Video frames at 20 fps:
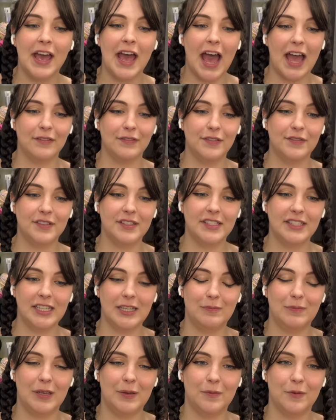I've even
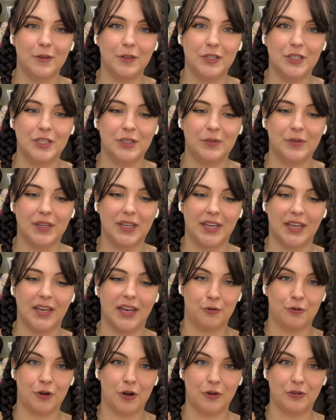seen people
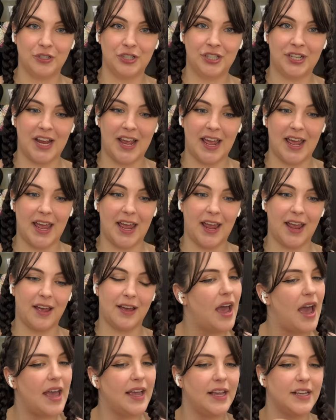doing
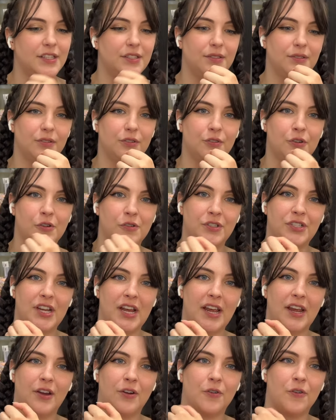crochet
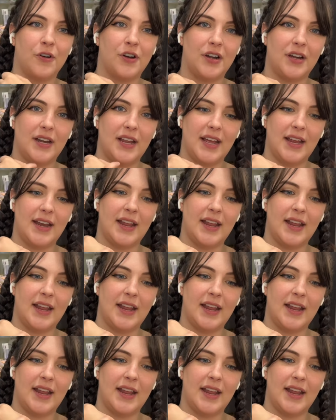or knit